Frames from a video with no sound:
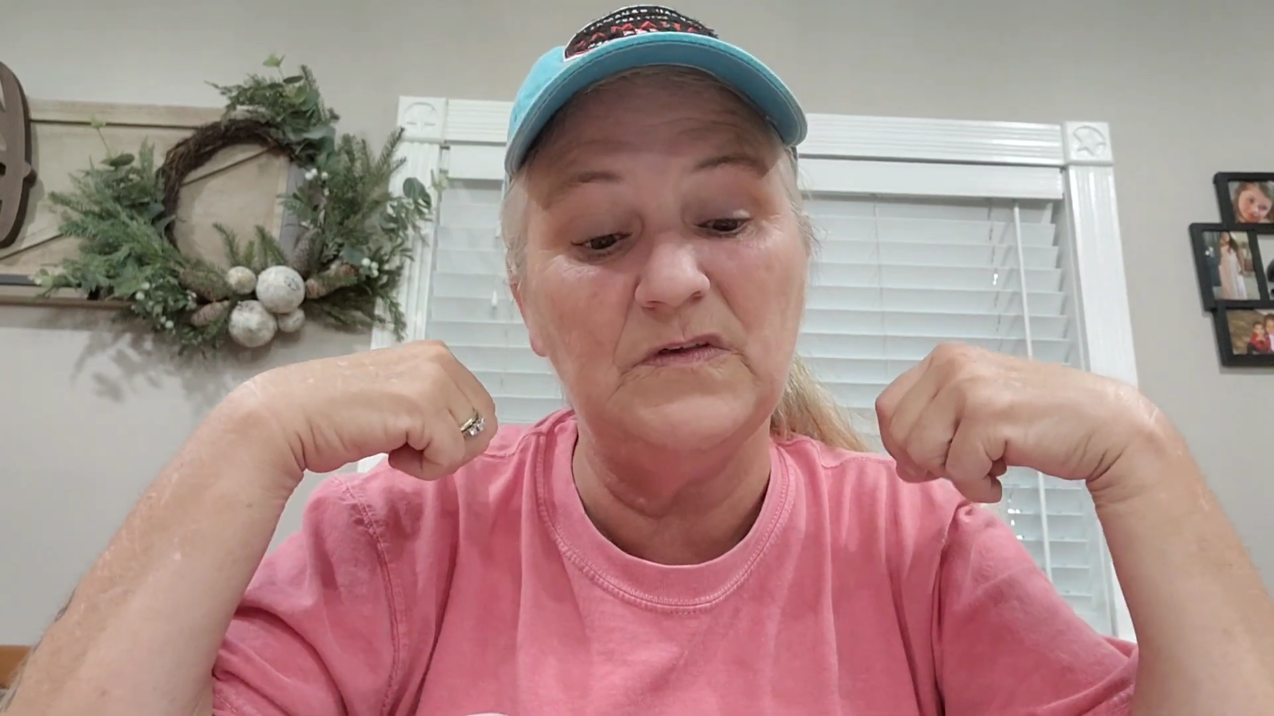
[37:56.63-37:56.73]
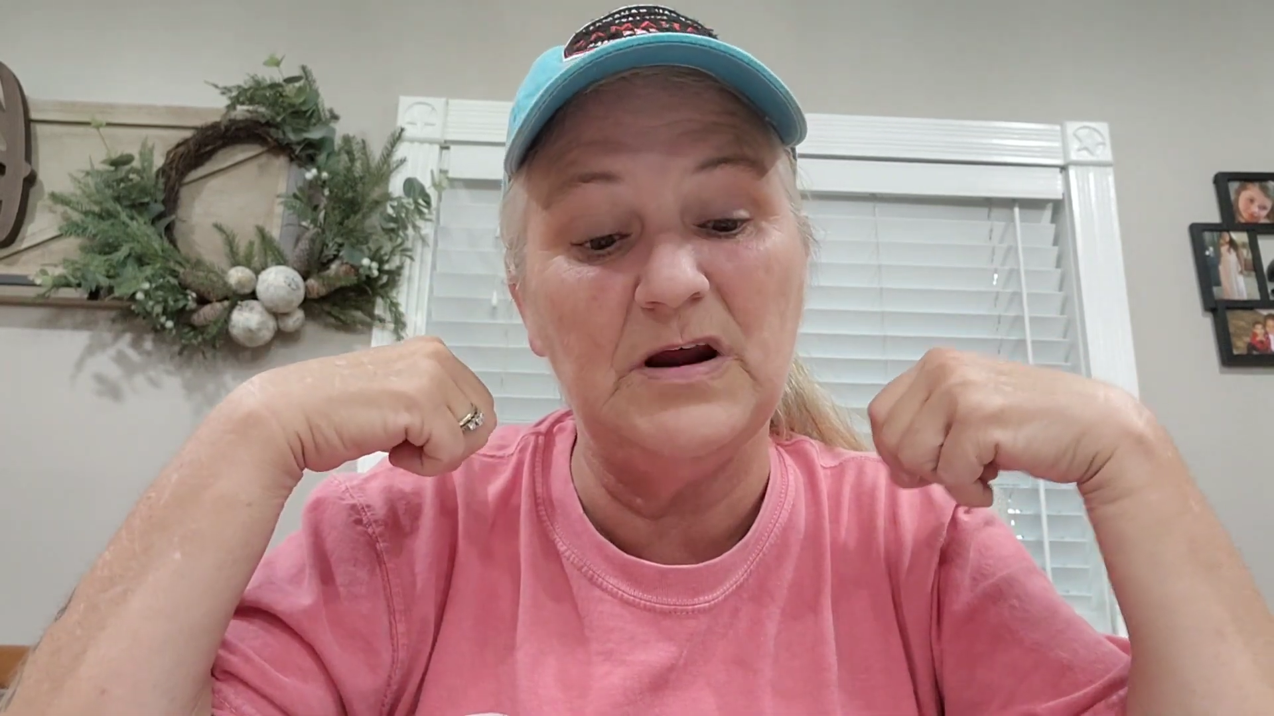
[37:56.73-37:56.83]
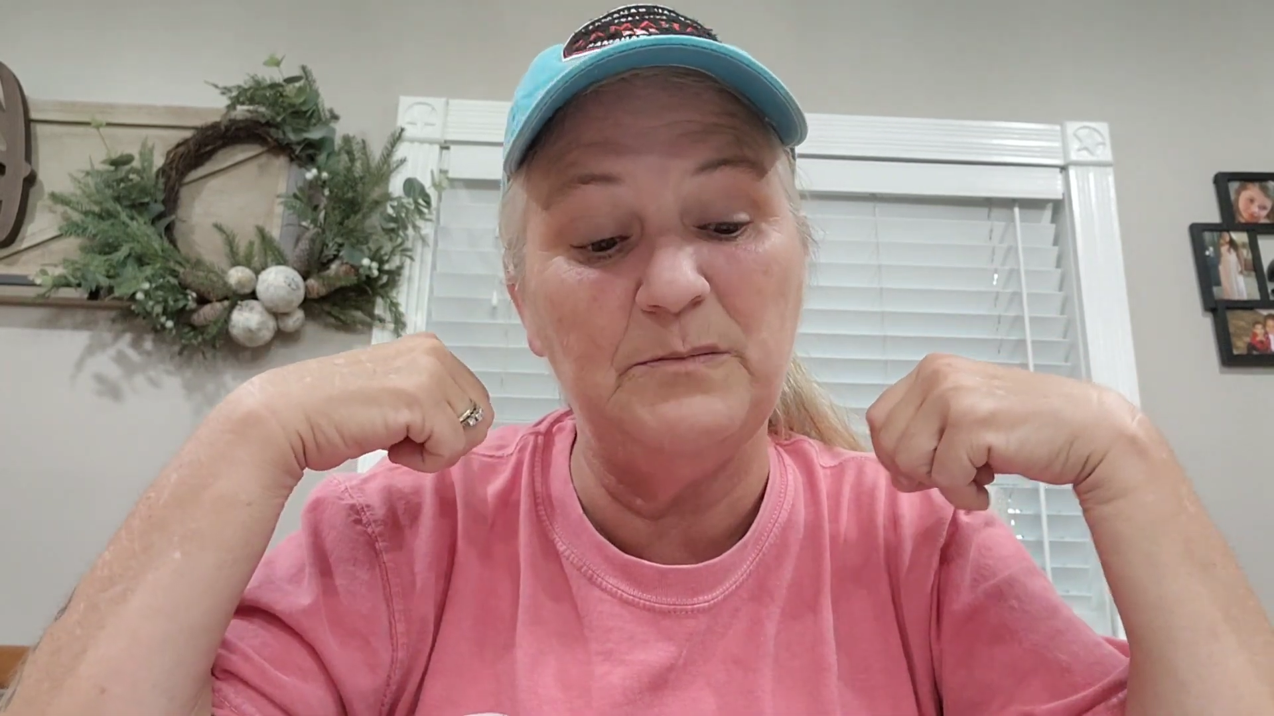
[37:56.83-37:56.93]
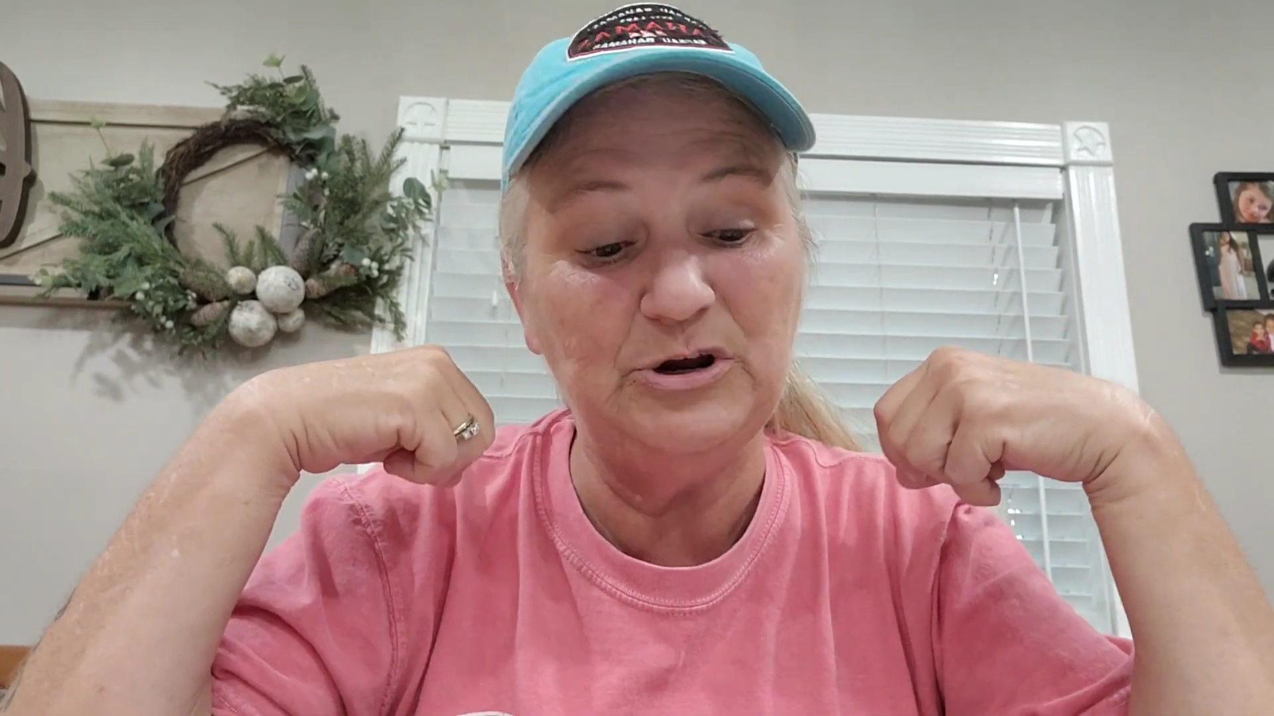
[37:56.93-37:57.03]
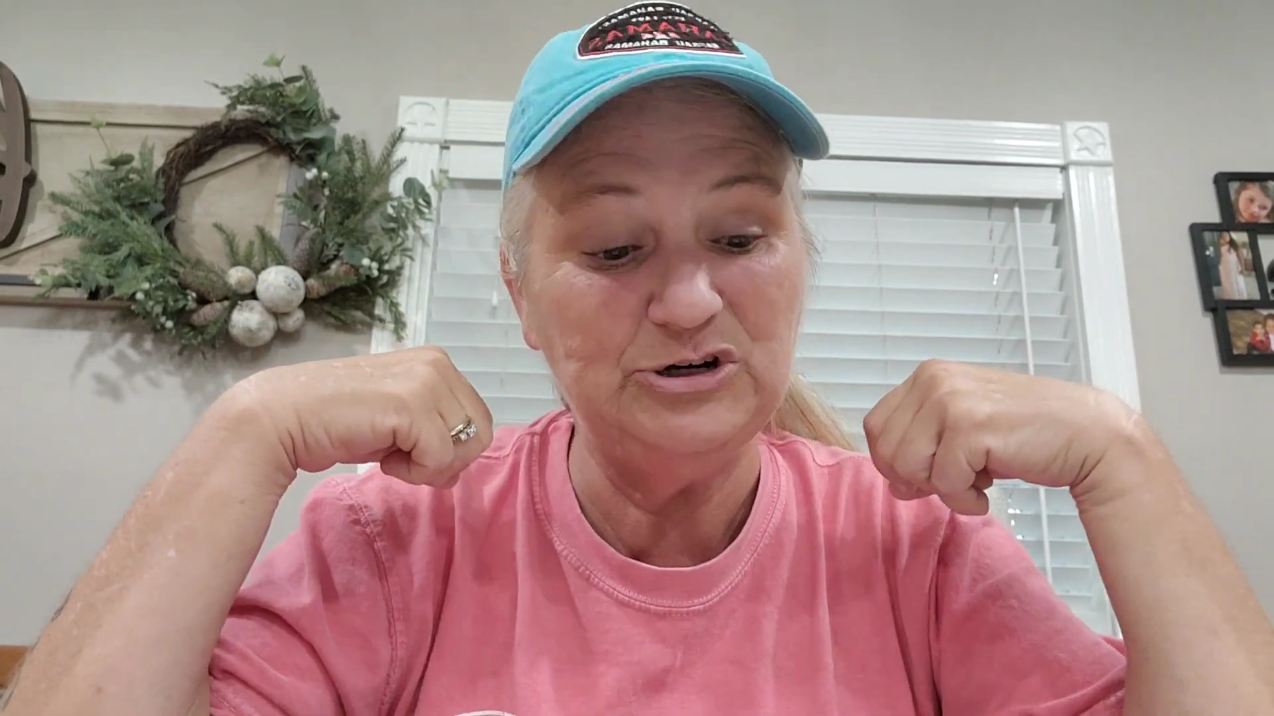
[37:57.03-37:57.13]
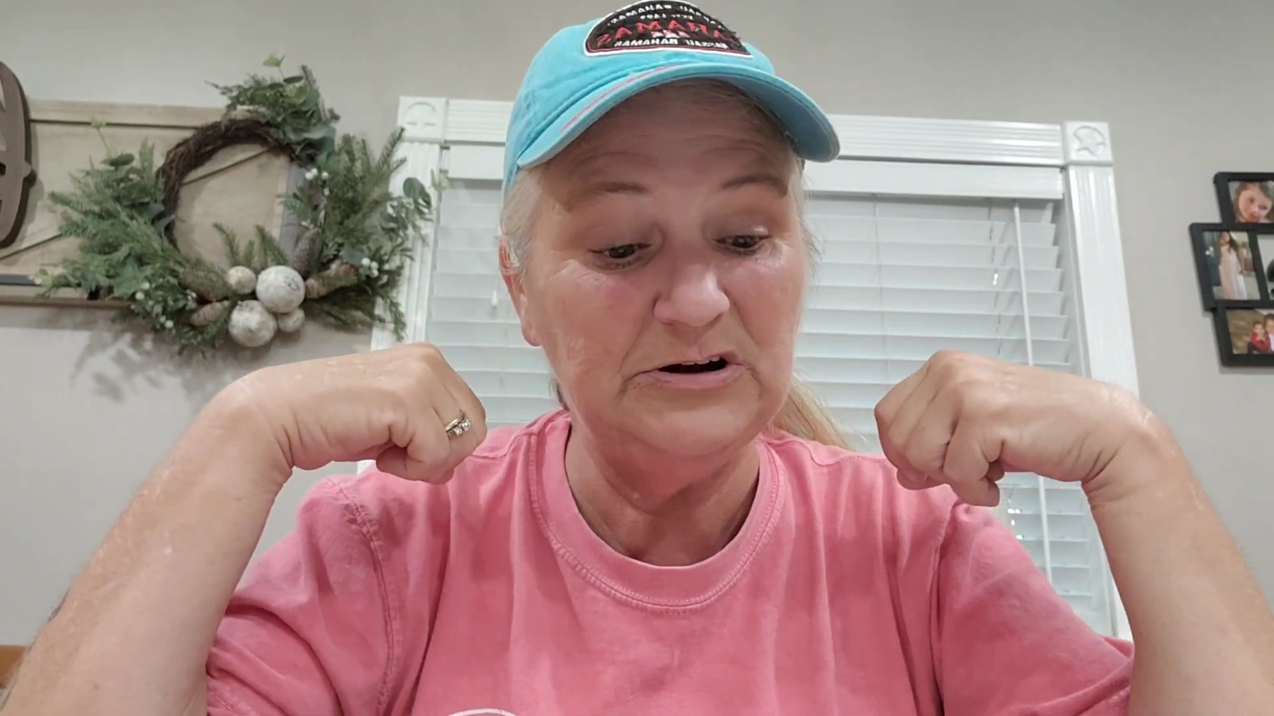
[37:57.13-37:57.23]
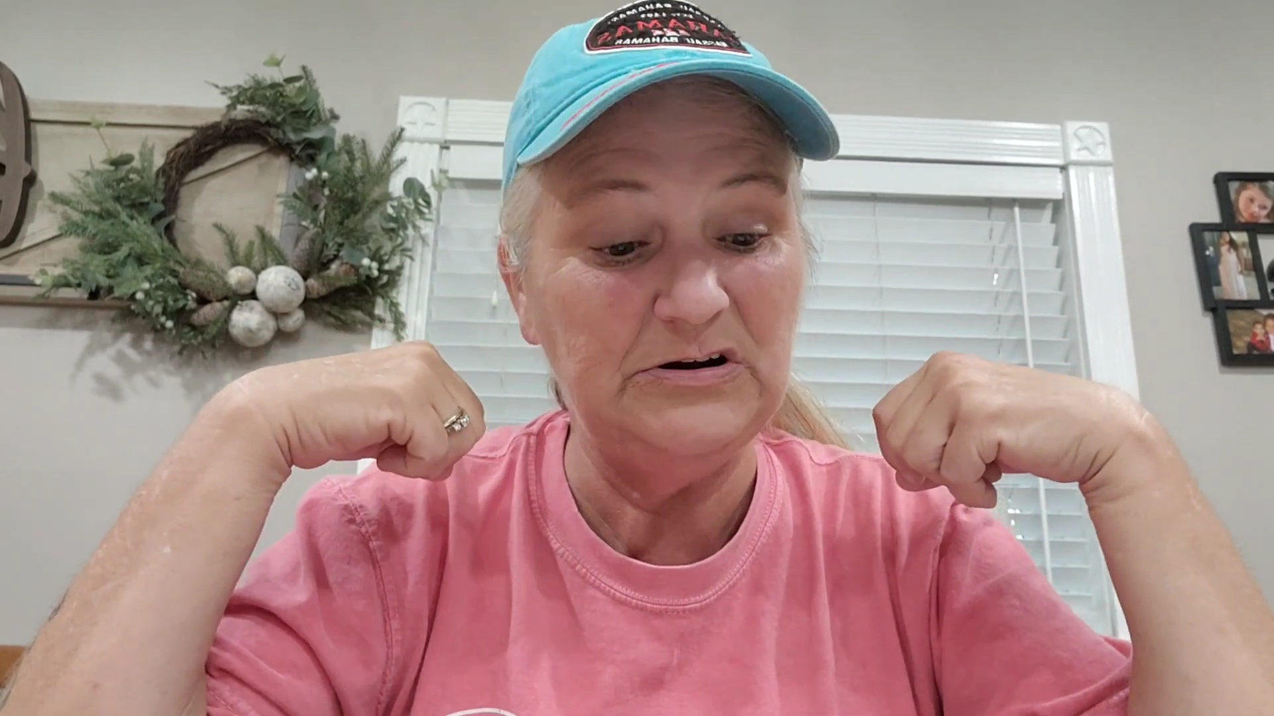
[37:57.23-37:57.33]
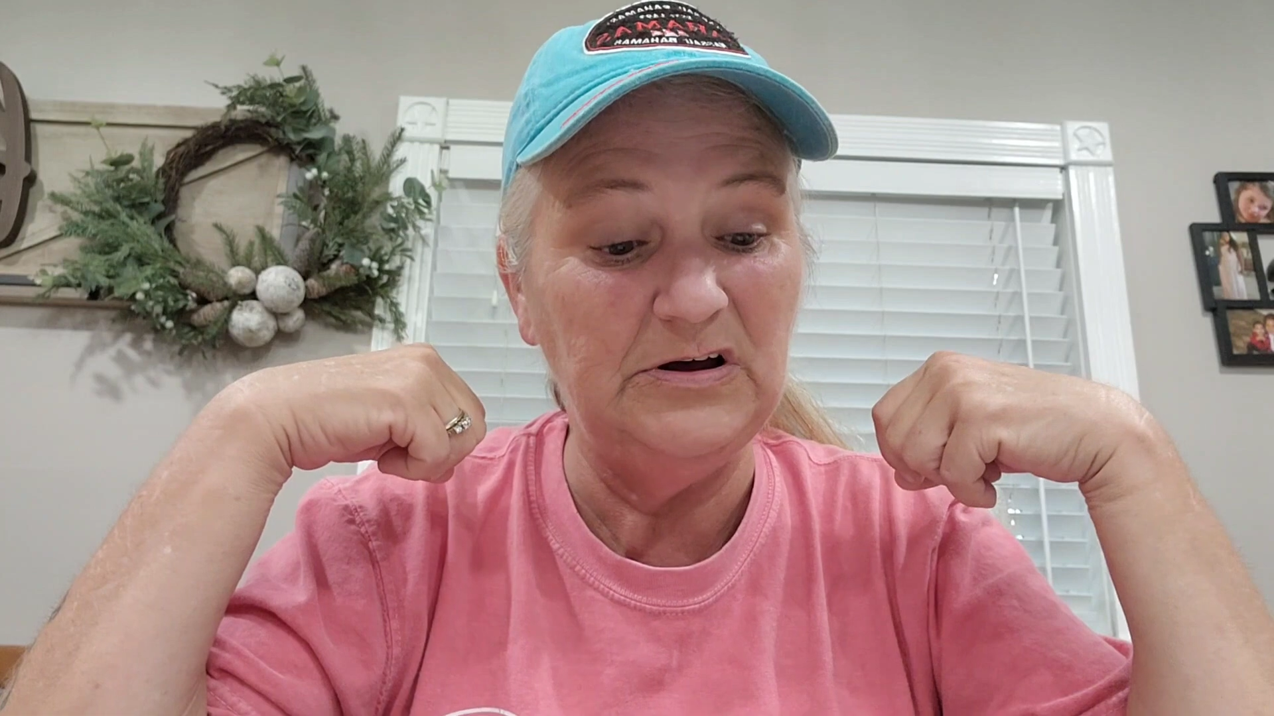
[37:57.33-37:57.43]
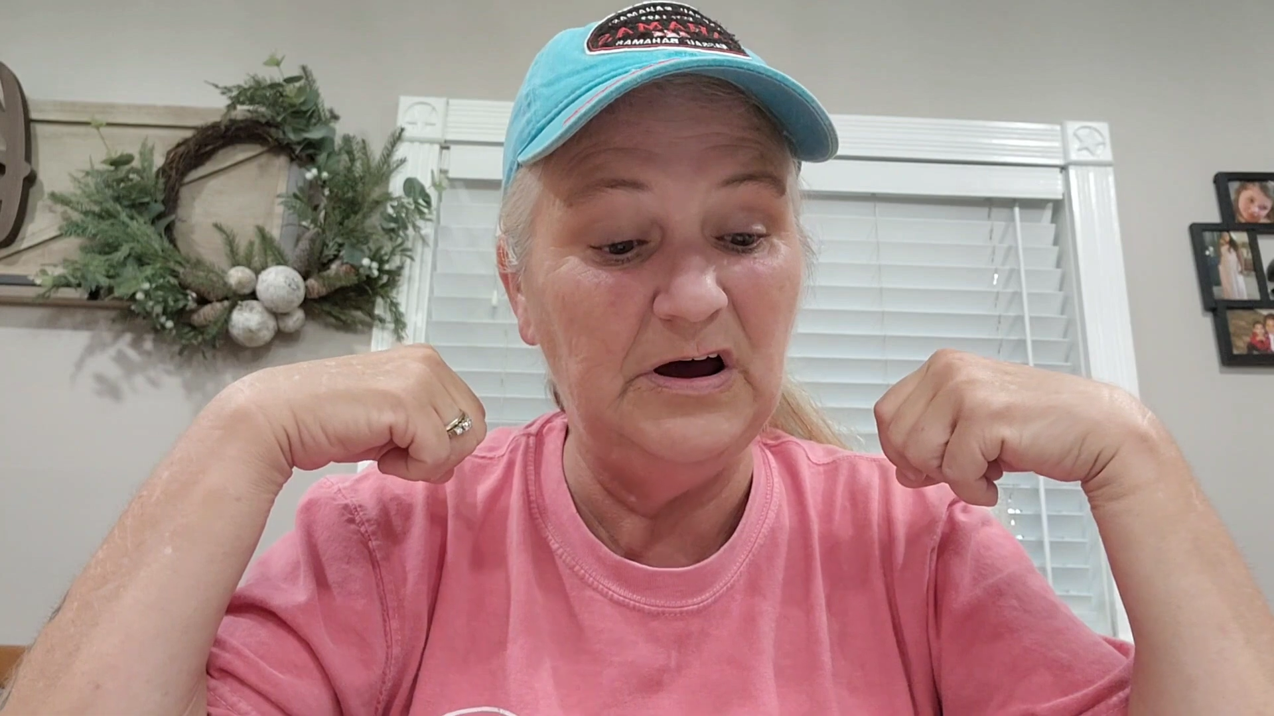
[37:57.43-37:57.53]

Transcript: that I mentioned.